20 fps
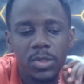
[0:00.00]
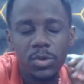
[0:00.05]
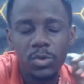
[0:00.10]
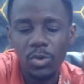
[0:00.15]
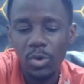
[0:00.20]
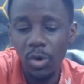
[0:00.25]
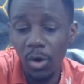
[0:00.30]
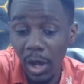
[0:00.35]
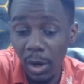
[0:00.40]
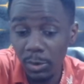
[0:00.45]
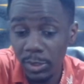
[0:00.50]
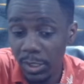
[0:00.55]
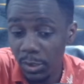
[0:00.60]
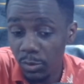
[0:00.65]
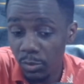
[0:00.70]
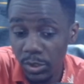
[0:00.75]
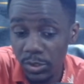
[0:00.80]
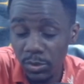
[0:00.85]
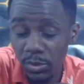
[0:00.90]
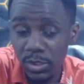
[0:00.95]
Go out
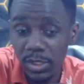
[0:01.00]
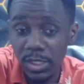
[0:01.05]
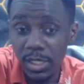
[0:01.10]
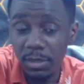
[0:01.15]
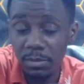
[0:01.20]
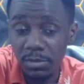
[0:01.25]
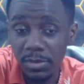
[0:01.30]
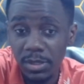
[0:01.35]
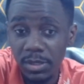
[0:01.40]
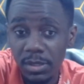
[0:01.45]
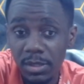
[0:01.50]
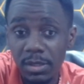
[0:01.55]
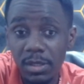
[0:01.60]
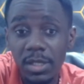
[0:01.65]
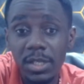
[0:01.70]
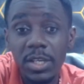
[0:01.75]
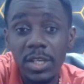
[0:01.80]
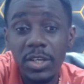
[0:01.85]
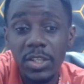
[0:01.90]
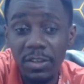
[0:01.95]
and watch those games.
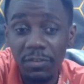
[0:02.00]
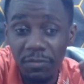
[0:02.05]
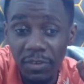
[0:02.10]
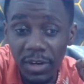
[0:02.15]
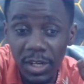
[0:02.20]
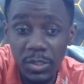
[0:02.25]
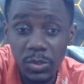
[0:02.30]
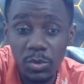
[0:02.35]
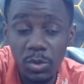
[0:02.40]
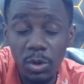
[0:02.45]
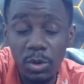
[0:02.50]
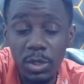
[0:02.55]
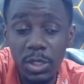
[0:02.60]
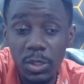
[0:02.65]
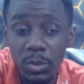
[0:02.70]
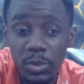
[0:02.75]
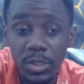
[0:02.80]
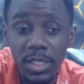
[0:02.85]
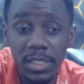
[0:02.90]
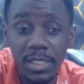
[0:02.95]
The first goal, he
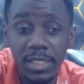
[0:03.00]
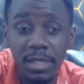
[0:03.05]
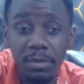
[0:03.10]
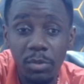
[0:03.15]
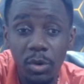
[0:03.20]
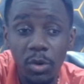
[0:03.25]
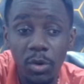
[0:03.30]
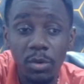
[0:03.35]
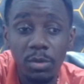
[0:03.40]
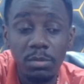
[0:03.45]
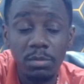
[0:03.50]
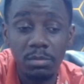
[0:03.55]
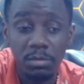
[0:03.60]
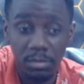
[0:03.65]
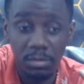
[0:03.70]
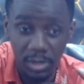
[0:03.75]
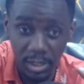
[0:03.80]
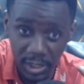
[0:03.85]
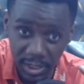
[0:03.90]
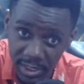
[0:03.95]
loses the ball.
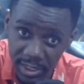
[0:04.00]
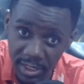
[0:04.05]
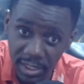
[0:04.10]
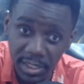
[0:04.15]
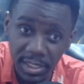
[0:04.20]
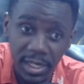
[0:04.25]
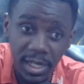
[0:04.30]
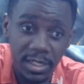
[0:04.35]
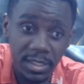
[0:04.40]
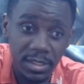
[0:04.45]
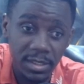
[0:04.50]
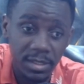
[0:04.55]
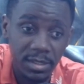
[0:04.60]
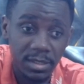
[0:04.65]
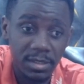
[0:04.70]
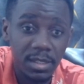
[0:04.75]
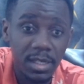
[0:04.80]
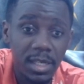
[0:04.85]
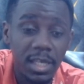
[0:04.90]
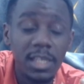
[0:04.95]
He
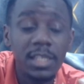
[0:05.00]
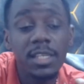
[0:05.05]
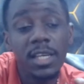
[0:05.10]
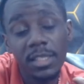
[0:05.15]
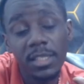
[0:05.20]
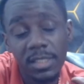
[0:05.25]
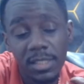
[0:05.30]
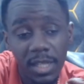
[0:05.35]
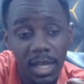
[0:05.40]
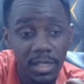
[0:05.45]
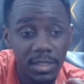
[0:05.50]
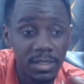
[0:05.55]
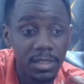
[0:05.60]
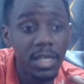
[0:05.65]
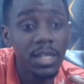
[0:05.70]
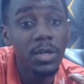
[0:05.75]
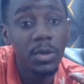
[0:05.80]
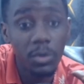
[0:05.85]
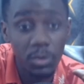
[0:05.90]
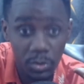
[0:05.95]
dilly-dallies. He just stands
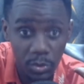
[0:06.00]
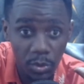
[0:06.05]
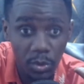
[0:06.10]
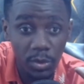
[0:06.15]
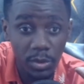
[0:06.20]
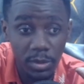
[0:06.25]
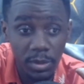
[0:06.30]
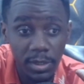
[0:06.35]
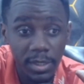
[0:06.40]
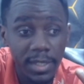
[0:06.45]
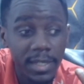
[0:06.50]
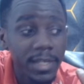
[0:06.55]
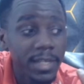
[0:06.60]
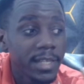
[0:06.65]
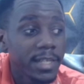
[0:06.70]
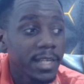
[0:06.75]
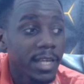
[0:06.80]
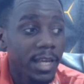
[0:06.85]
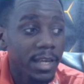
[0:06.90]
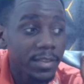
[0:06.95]
and looks on.
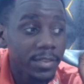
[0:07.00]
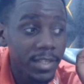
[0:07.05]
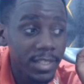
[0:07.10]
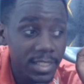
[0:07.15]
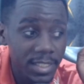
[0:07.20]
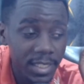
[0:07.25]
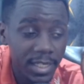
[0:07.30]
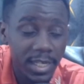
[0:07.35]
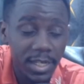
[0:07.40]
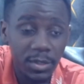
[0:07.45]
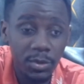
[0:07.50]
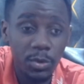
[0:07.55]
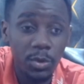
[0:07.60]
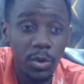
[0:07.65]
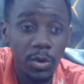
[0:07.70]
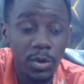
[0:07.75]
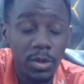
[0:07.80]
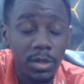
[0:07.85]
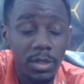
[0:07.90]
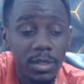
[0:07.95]
The second
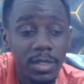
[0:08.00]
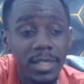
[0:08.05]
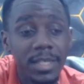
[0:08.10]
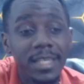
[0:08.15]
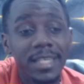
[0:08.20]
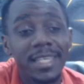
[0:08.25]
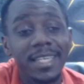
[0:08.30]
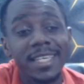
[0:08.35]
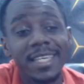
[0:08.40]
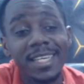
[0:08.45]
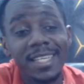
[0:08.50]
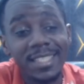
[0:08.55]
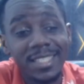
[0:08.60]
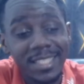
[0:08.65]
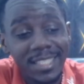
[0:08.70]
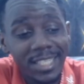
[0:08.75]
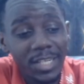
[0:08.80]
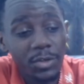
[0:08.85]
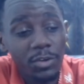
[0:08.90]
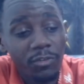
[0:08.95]
goal,
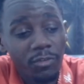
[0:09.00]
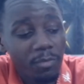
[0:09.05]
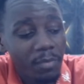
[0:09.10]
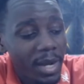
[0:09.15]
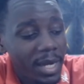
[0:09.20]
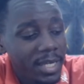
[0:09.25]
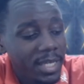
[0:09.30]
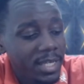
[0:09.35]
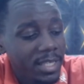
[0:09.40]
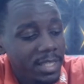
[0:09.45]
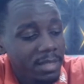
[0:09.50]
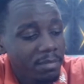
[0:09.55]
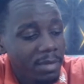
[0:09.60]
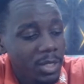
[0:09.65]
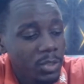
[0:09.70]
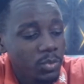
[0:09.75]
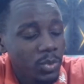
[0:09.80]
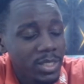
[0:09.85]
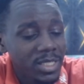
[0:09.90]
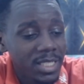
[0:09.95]
instead of marking the
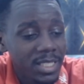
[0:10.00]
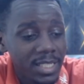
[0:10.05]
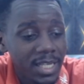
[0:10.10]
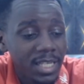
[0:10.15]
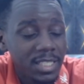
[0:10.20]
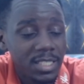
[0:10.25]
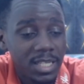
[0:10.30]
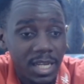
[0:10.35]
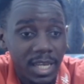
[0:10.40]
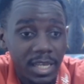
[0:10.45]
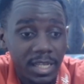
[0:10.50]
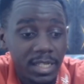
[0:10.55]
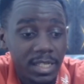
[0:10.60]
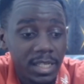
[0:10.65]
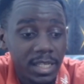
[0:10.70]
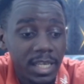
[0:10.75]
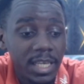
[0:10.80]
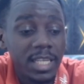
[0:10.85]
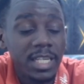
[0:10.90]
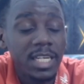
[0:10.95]
man towards the touchline,
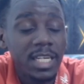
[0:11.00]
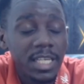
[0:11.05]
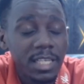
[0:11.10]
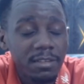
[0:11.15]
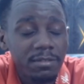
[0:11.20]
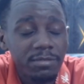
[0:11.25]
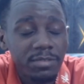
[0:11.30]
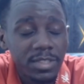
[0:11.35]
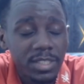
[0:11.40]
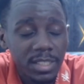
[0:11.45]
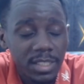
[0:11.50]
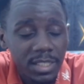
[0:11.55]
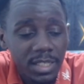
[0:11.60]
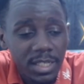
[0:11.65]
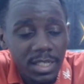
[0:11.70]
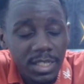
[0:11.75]
he leaves